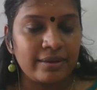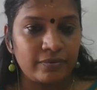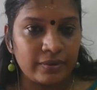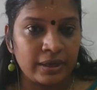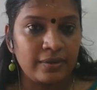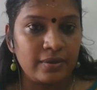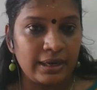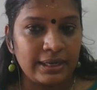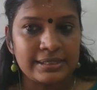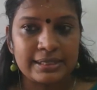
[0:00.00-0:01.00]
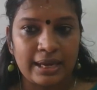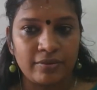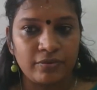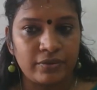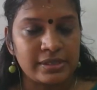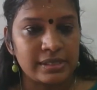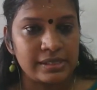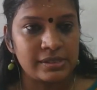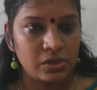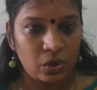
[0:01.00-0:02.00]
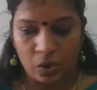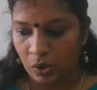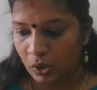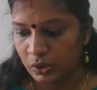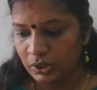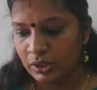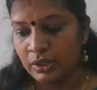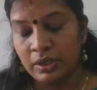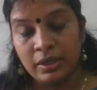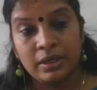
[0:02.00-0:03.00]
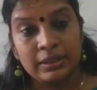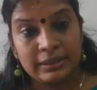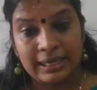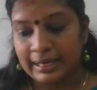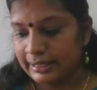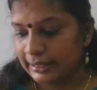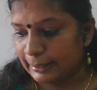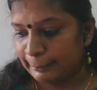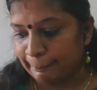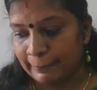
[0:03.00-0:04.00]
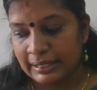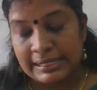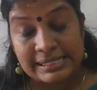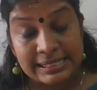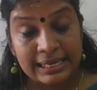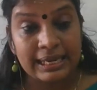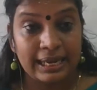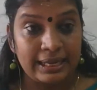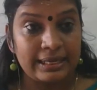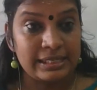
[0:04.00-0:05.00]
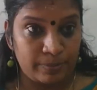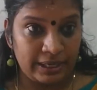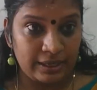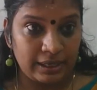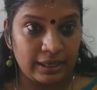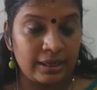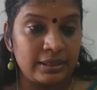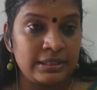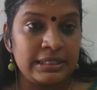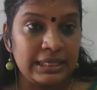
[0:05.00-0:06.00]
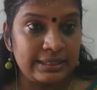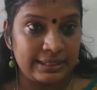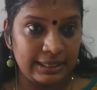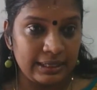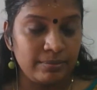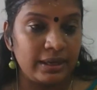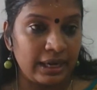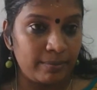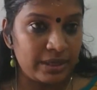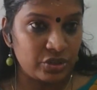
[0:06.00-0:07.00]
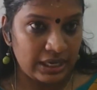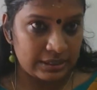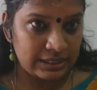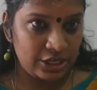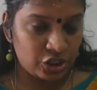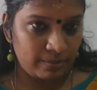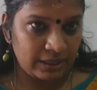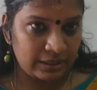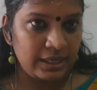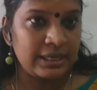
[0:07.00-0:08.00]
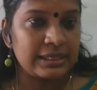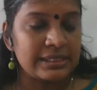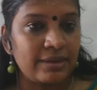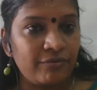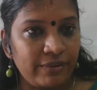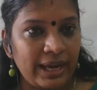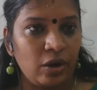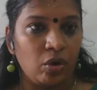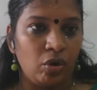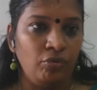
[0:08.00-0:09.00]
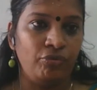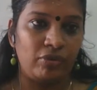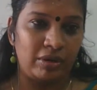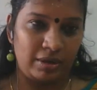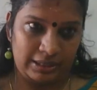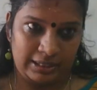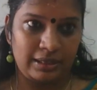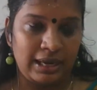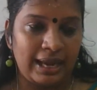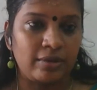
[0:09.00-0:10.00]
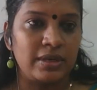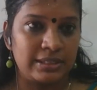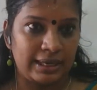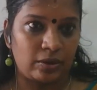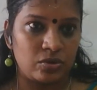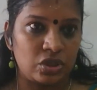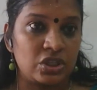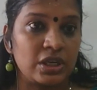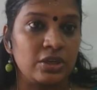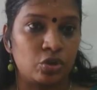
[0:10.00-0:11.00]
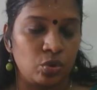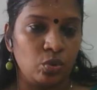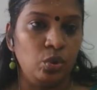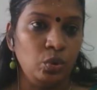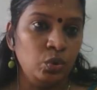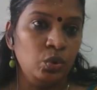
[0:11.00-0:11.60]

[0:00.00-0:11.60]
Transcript: give less emphasis on that listening and speaking. GTM, grammar translation method, it is a way of language acquisition through